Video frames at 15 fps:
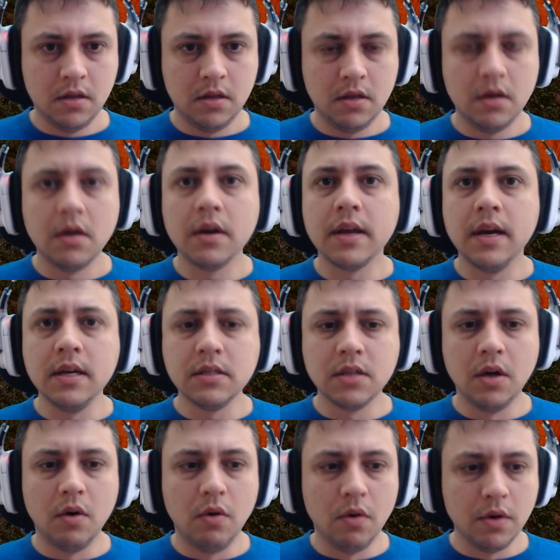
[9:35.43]
Alright guys,
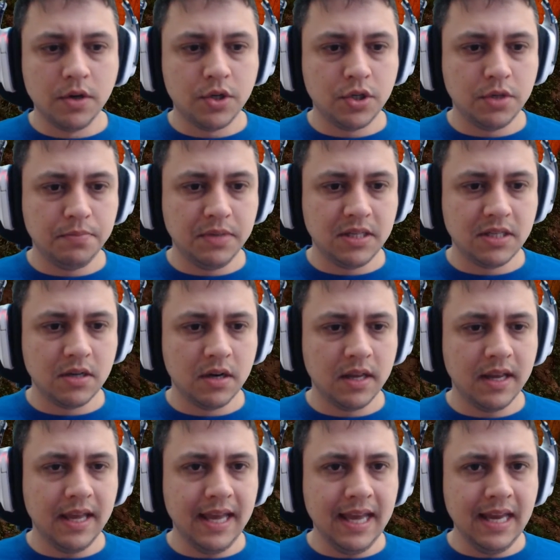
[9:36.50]
the Horde should be
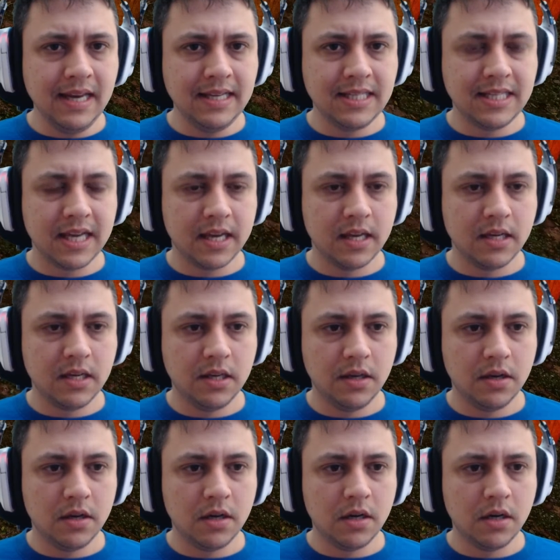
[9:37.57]
starting any second
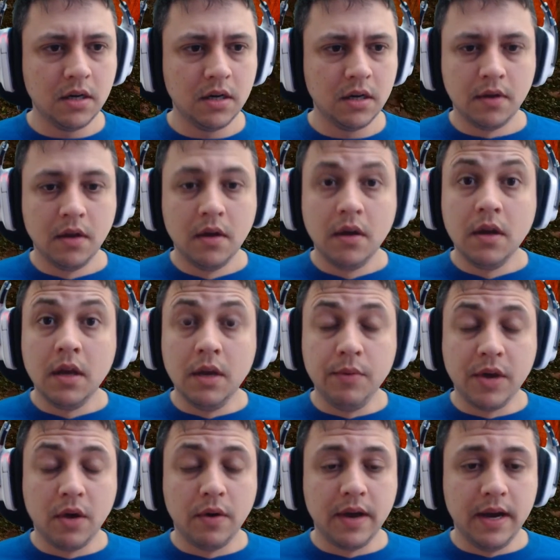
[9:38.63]
here. Here we
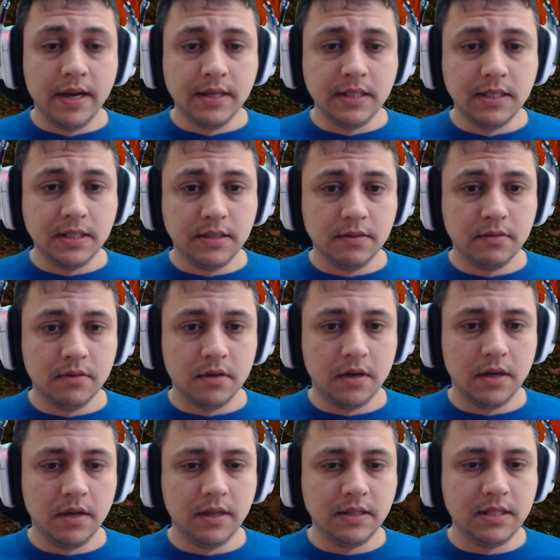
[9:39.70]
go guys.
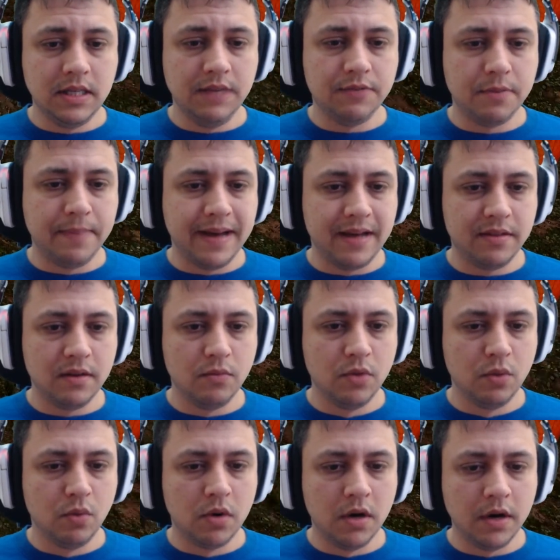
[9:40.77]
Alright, let's see if the pathing
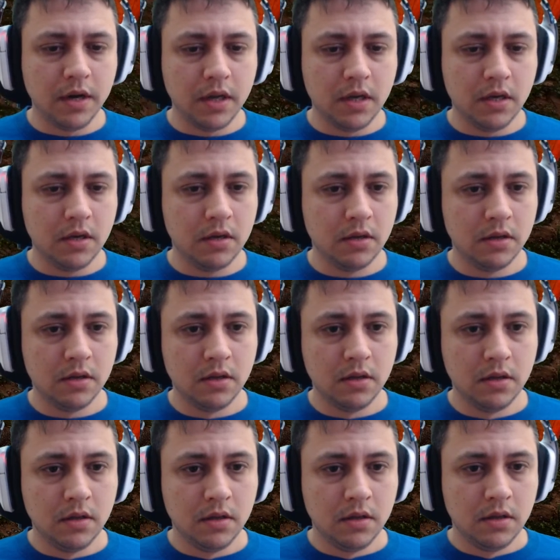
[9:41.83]
will work.
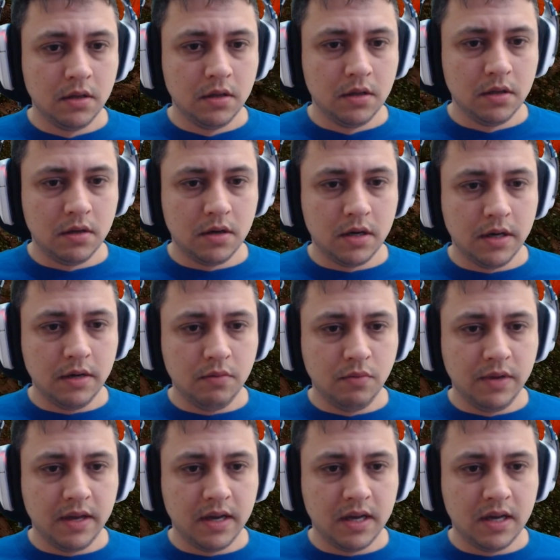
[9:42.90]
Alright,
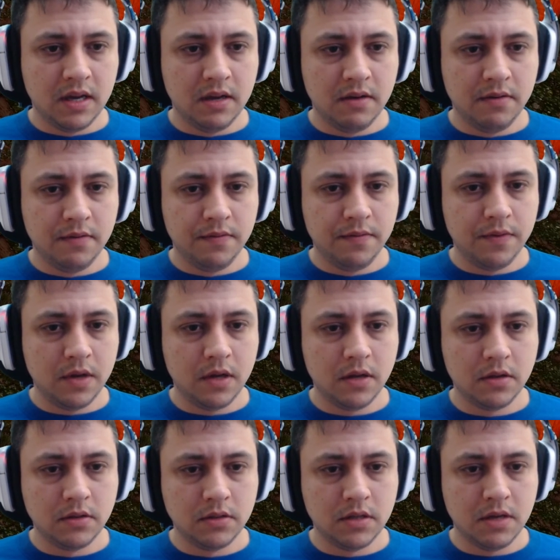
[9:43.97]
we have
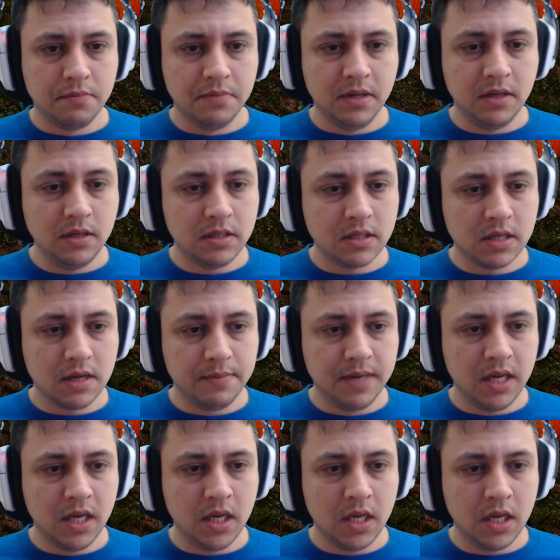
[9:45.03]
zombies coming
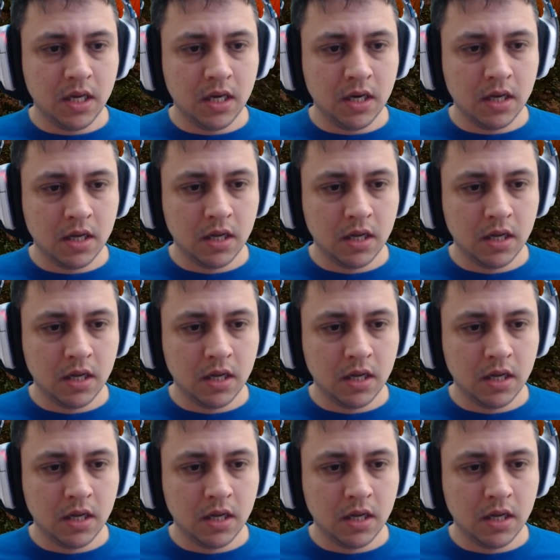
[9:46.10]
in.